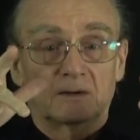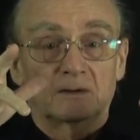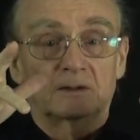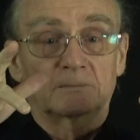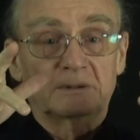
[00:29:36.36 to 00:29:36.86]

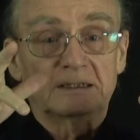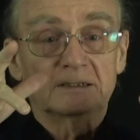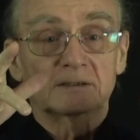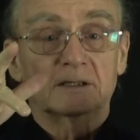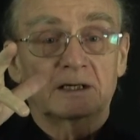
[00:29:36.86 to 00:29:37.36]
That
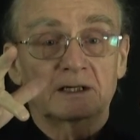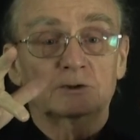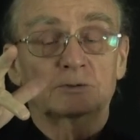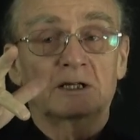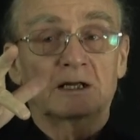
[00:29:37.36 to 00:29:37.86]
means
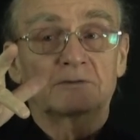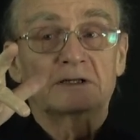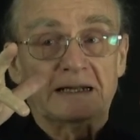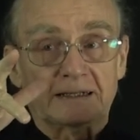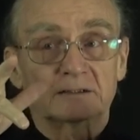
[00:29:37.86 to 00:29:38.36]
H will have a
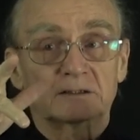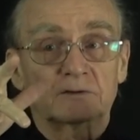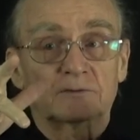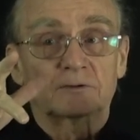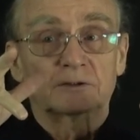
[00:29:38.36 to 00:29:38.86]

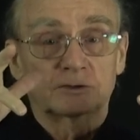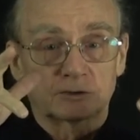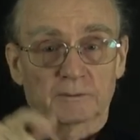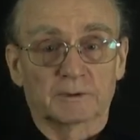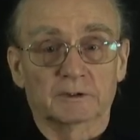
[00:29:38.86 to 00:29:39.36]
negative
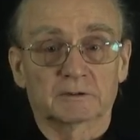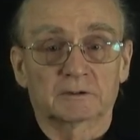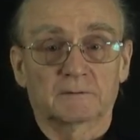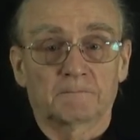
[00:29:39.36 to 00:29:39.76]
determinant.